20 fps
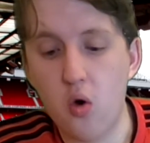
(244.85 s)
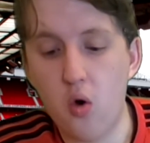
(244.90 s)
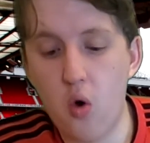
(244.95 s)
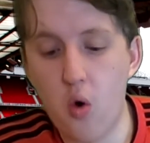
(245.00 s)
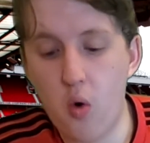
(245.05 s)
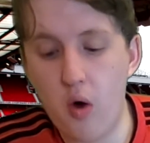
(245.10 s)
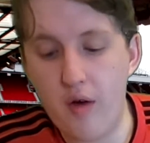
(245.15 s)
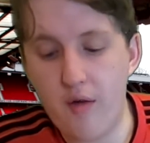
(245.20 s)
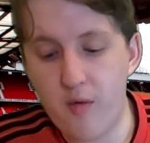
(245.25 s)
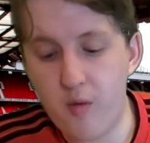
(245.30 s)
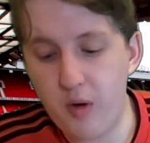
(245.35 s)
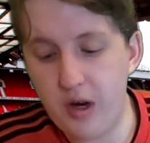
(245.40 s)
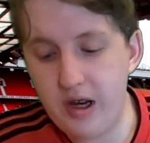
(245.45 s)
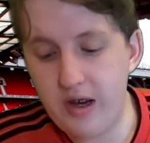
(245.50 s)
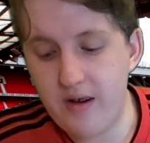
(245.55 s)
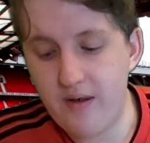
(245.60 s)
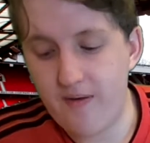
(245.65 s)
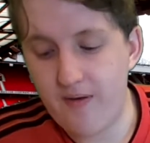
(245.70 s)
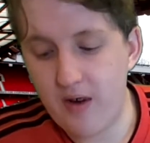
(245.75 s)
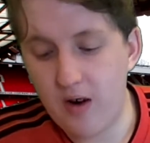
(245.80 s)
Or if
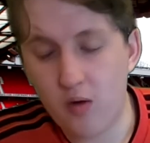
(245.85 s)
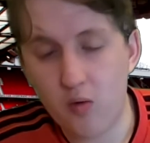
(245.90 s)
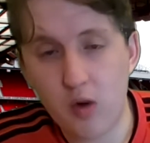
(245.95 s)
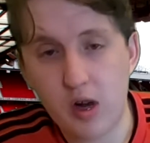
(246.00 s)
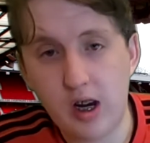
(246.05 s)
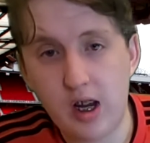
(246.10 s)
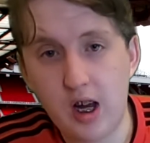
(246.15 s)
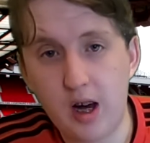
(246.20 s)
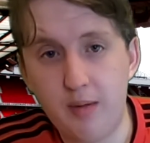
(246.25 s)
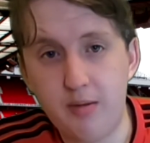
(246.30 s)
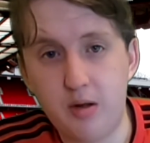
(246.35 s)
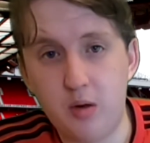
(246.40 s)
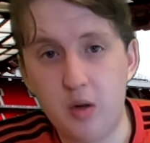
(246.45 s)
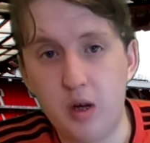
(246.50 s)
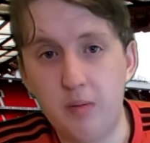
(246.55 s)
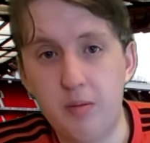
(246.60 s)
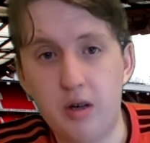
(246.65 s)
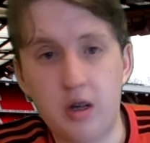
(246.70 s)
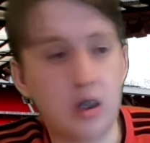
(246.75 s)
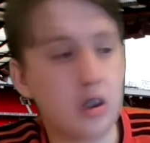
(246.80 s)
we feel really up to
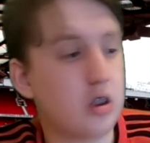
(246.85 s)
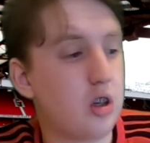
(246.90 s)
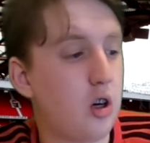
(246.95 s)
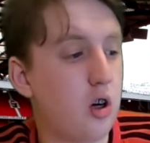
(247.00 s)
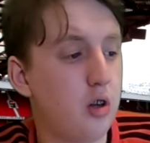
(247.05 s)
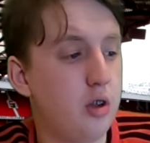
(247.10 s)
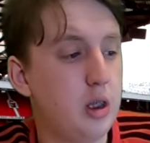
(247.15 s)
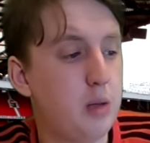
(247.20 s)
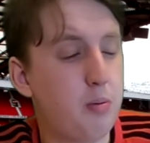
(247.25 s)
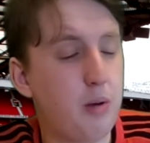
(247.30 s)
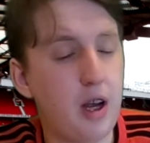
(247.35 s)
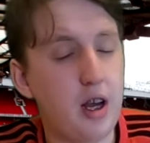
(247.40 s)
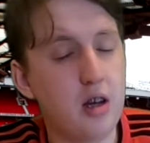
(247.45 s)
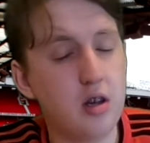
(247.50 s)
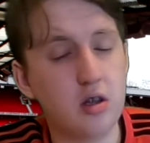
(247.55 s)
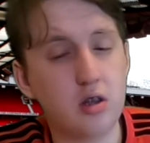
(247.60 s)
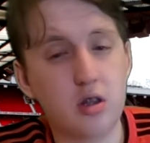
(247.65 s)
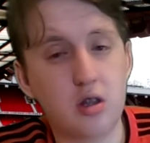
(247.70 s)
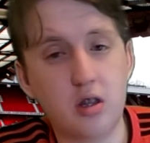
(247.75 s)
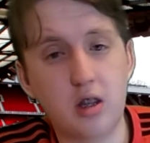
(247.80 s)
it, because a lot of these
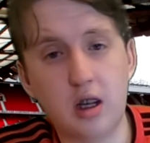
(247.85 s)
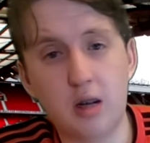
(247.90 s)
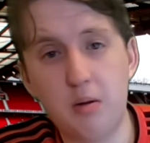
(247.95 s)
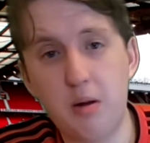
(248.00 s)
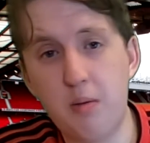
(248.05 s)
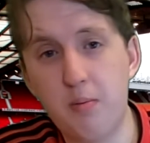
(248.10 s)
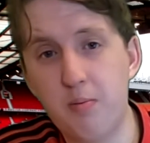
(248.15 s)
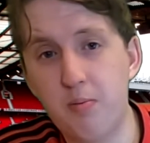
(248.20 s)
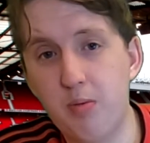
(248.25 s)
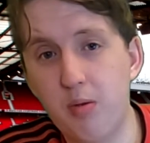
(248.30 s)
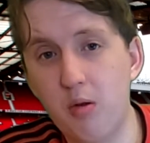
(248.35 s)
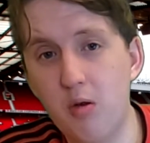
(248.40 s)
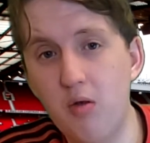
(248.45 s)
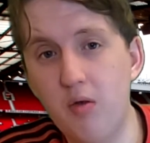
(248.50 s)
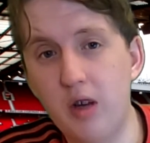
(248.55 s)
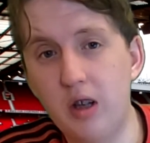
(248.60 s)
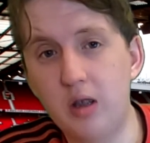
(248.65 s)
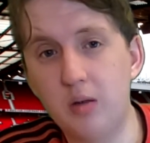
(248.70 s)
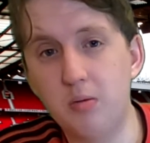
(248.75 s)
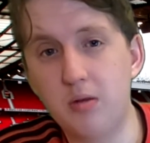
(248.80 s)
players, they're going to be
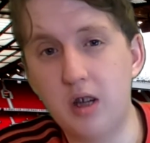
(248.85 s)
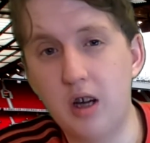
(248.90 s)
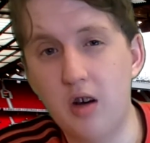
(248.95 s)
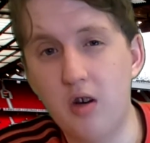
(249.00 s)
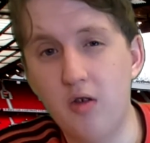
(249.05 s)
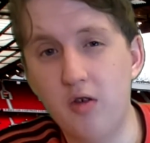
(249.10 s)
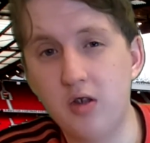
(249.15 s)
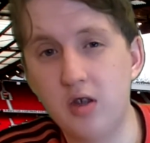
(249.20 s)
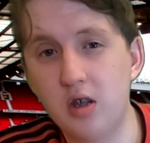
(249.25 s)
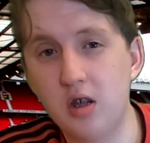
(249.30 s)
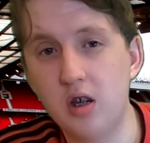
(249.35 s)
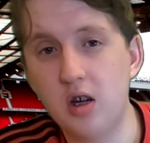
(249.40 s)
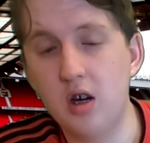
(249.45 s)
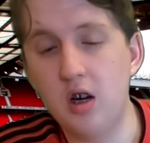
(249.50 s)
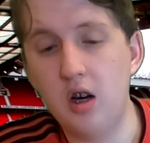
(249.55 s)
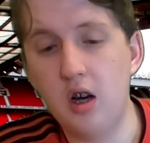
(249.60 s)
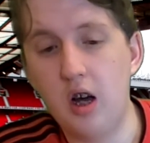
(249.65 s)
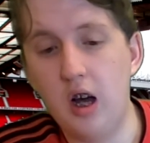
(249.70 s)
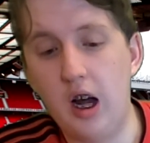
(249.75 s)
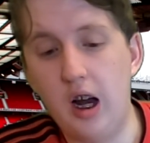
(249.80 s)
proving themselves.
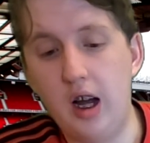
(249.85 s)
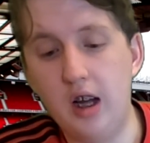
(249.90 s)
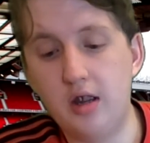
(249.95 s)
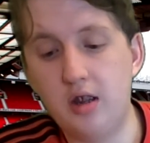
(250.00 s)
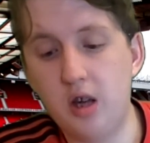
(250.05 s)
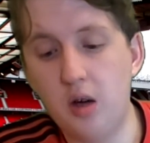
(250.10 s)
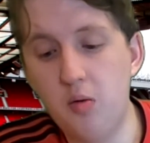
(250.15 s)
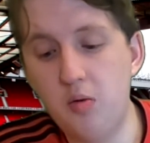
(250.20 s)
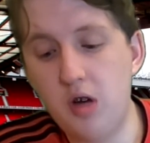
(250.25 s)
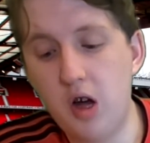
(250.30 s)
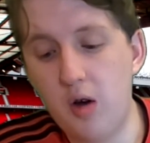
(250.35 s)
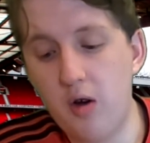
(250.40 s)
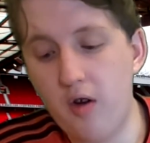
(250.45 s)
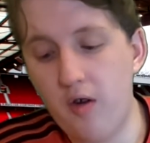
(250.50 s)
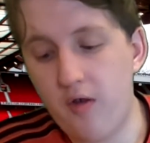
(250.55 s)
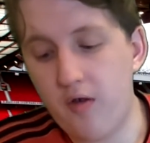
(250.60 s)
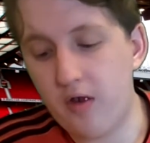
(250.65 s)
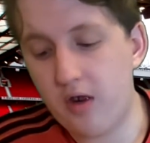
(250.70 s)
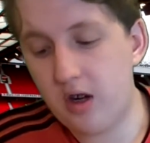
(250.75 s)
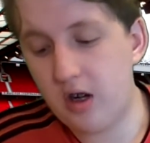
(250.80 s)
I don't know
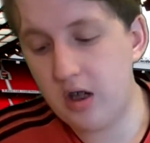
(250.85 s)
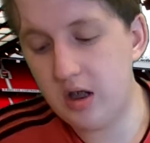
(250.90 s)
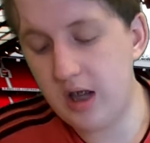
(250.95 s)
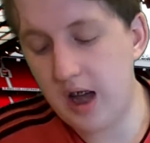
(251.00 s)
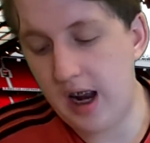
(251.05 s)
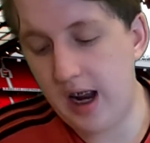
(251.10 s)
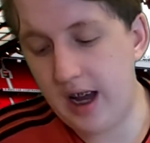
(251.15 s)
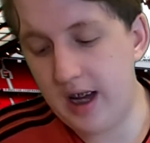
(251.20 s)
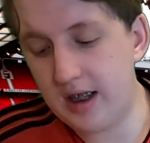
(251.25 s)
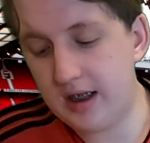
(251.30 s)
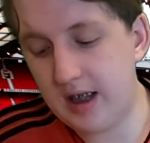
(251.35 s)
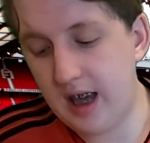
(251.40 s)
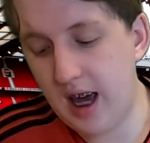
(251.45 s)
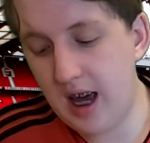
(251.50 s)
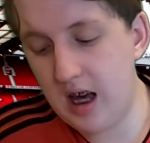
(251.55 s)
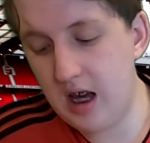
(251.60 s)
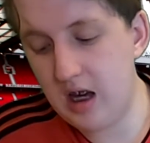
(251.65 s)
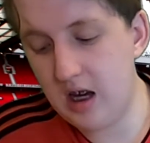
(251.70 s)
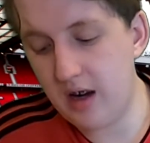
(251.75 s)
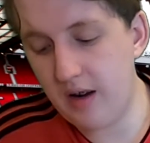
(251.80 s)
if, because
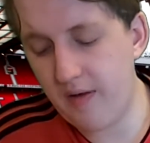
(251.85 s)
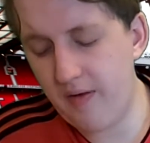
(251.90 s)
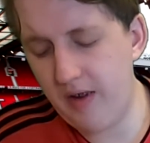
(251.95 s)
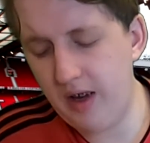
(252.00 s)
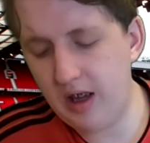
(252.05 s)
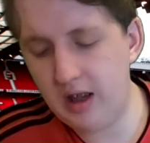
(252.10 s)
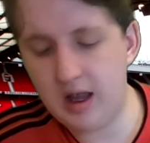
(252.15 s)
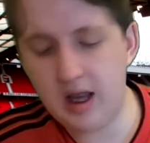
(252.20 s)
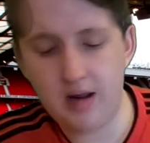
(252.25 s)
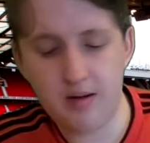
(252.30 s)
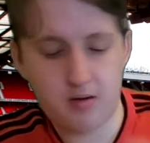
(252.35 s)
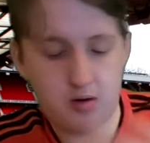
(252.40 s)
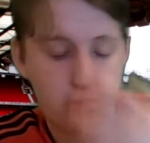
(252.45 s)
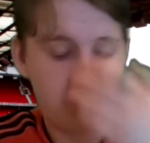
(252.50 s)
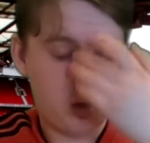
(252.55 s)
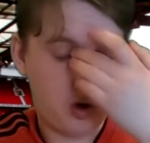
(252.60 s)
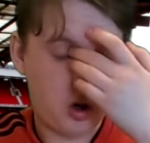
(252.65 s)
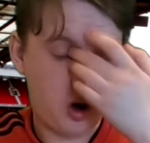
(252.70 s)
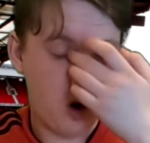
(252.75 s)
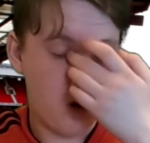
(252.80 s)
LASK, I think they're
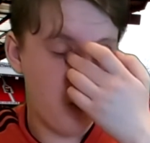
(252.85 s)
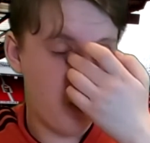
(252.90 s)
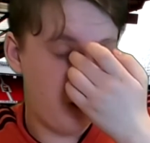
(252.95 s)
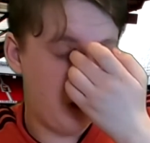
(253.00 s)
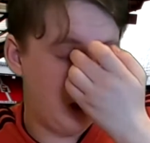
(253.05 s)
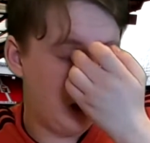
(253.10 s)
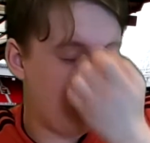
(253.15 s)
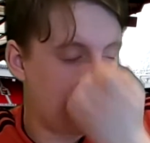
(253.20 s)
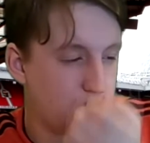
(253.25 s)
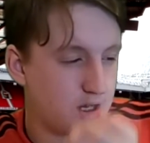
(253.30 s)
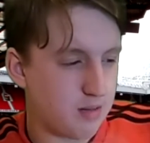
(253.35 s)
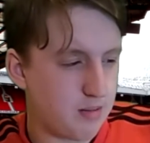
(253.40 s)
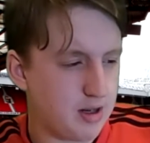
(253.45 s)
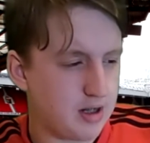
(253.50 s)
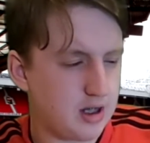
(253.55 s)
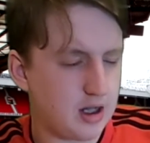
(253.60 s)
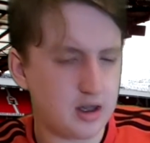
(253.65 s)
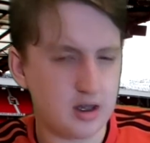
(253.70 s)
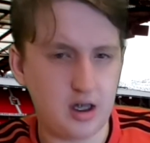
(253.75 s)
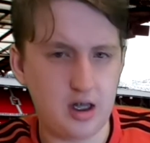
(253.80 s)
currently in the
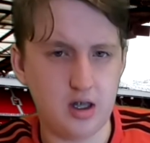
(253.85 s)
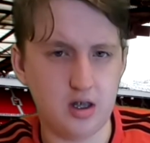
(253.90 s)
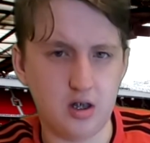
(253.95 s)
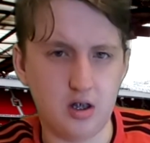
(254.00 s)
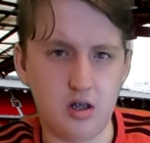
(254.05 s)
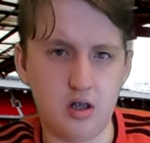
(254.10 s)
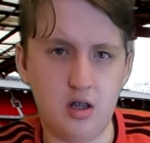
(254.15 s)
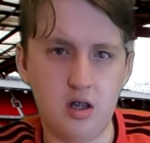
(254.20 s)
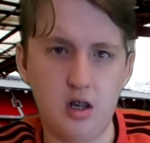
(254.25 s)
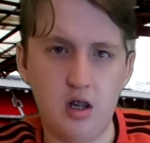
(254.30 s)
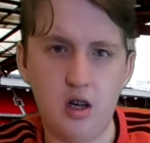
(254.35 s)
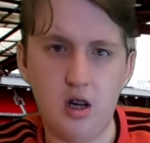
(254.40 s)
domestic season.